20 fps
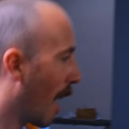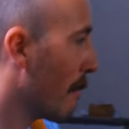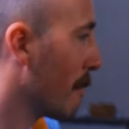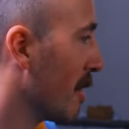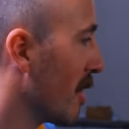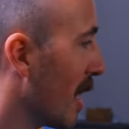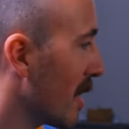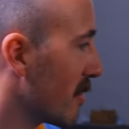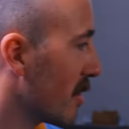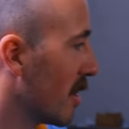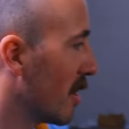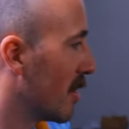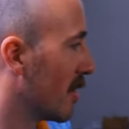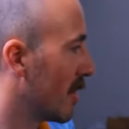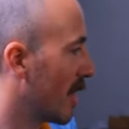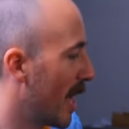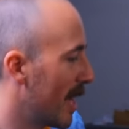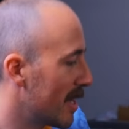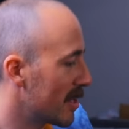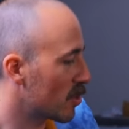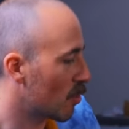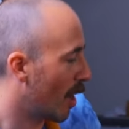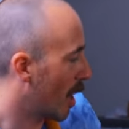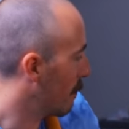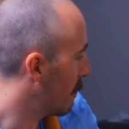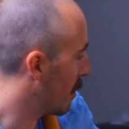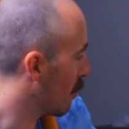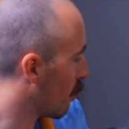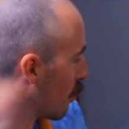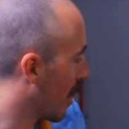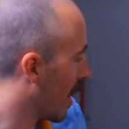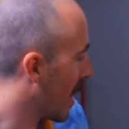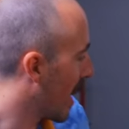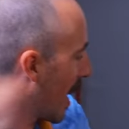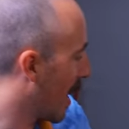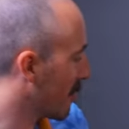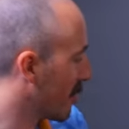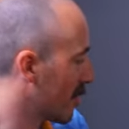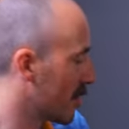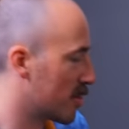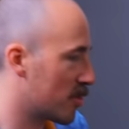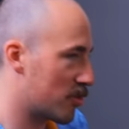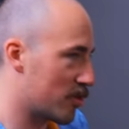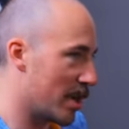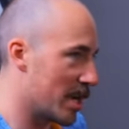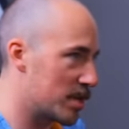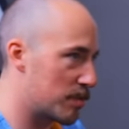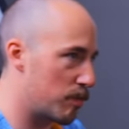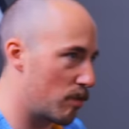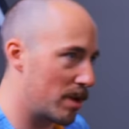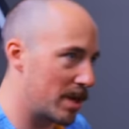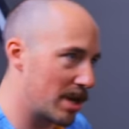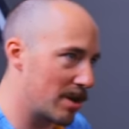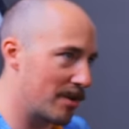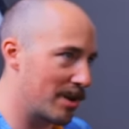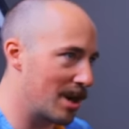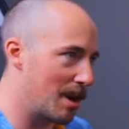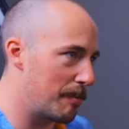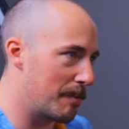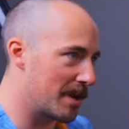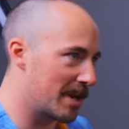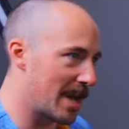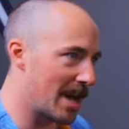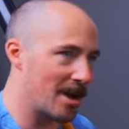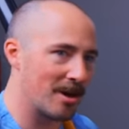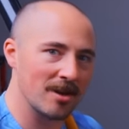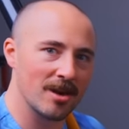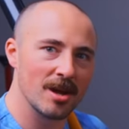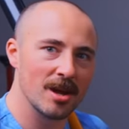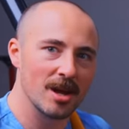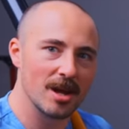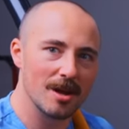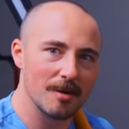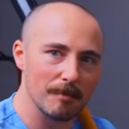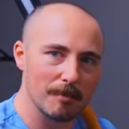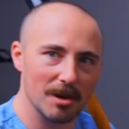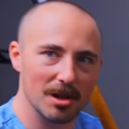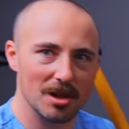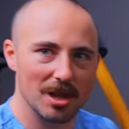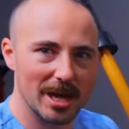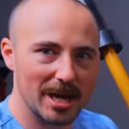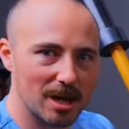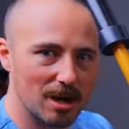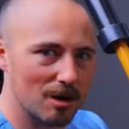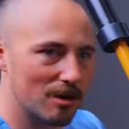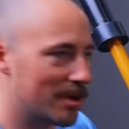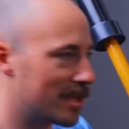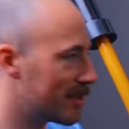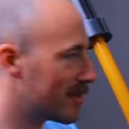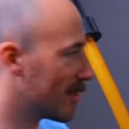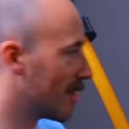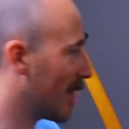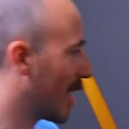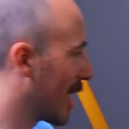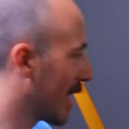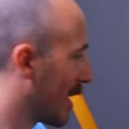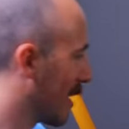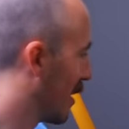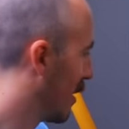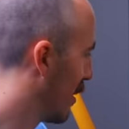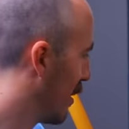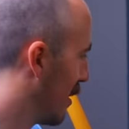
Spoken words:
I mean, that is quite a bit of weight at this stress point going up and down, but Eleiko is like,